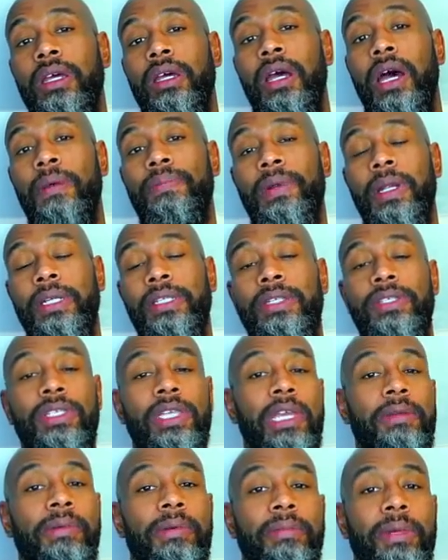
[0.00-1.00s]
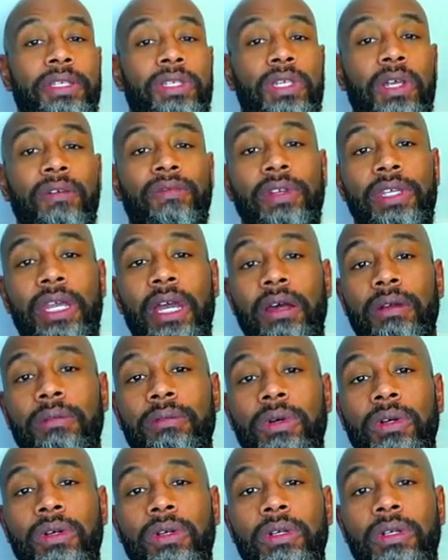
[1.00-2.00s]
I practice keeping myself
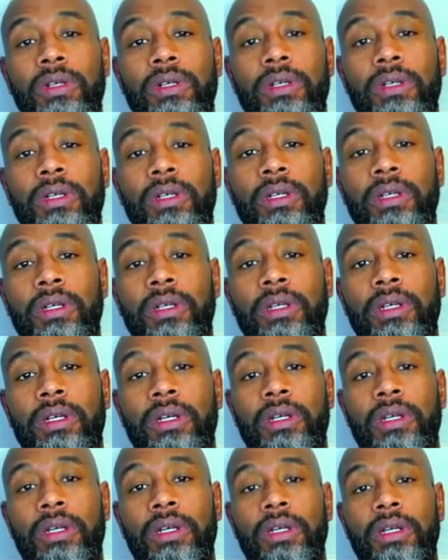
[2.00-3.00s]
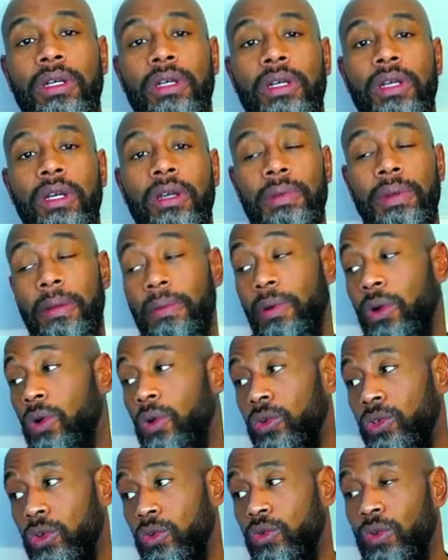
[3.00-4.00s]
accountable. People who
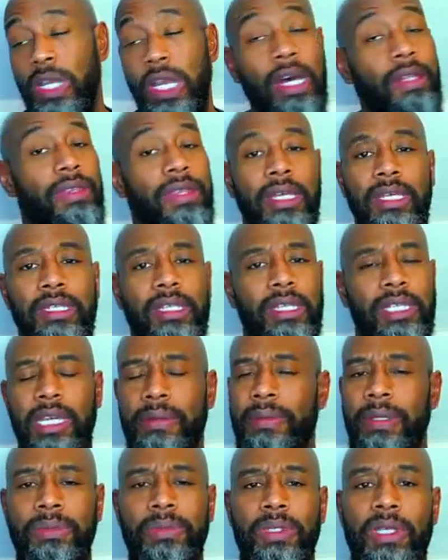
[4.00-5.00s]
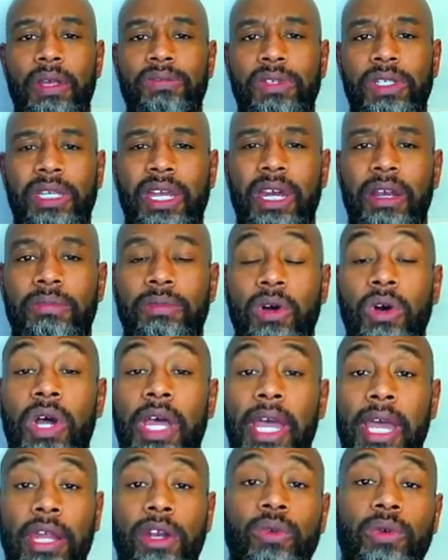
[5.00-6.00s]
do nothing to keep themselves accountable
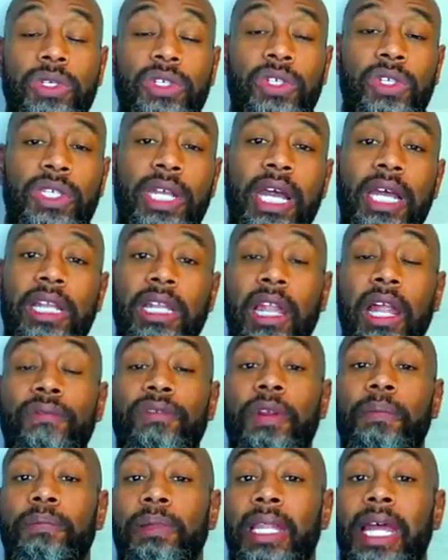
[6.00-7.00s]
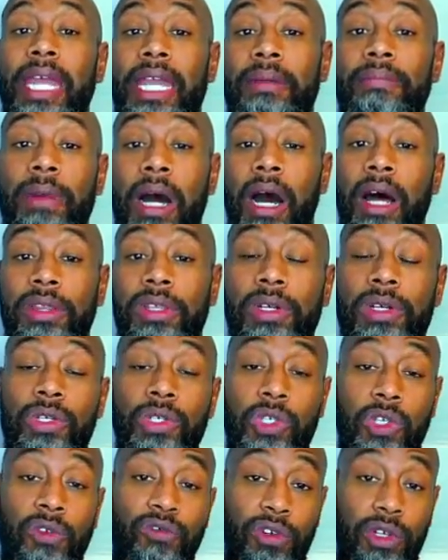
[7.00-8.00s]
and who instead love to blame
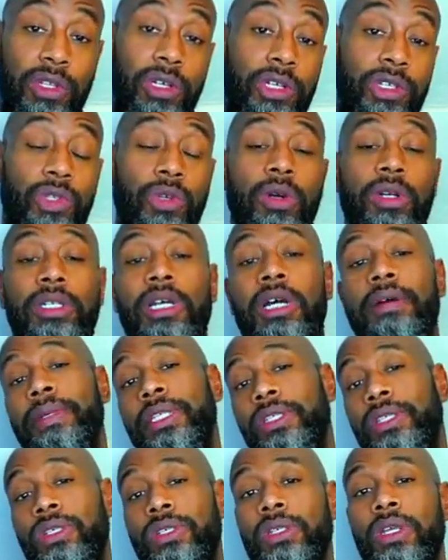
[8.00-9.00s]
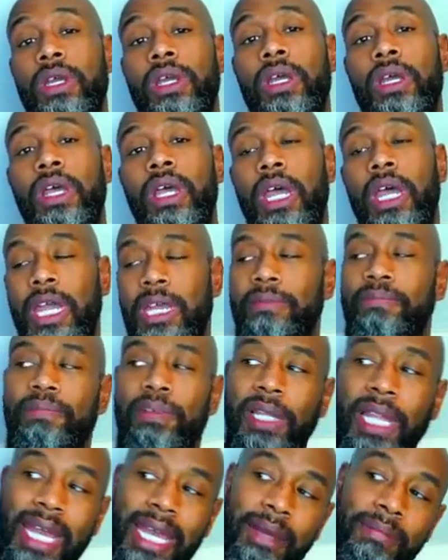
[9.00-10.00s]
others for their shortcomings and
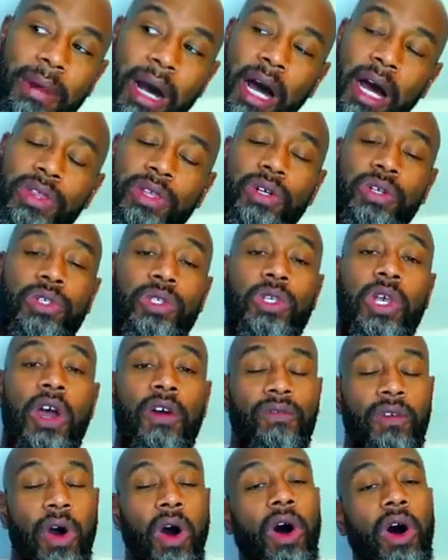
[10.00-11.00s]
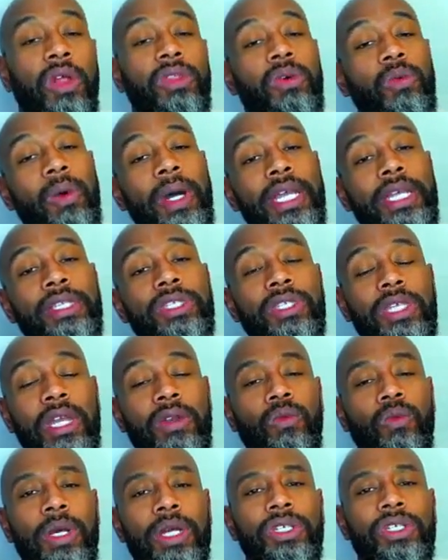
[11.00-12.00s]
blame others for all the ways in
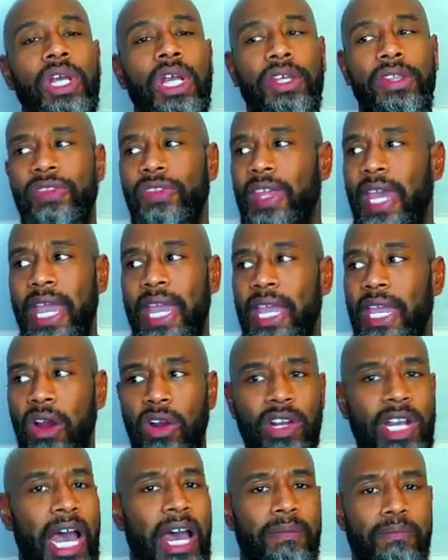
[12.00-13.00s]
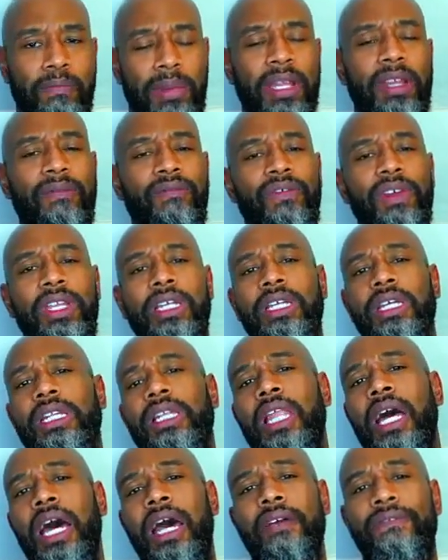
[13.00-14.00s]
which they are not benefiting in
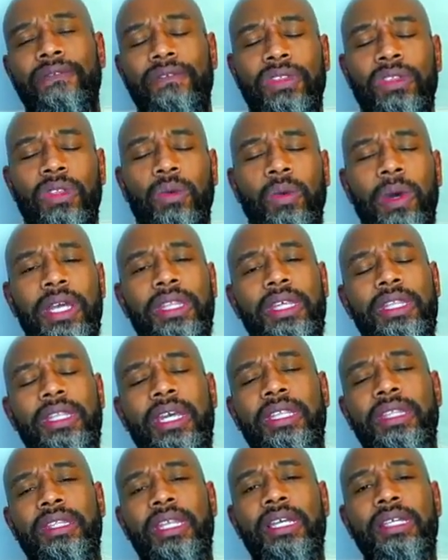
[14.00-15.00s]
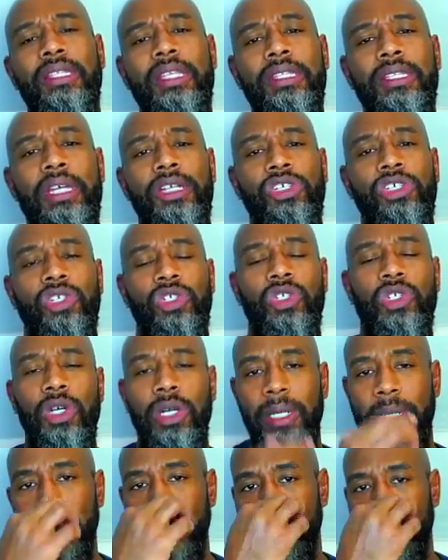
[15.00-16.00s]
life the way that they think that they should.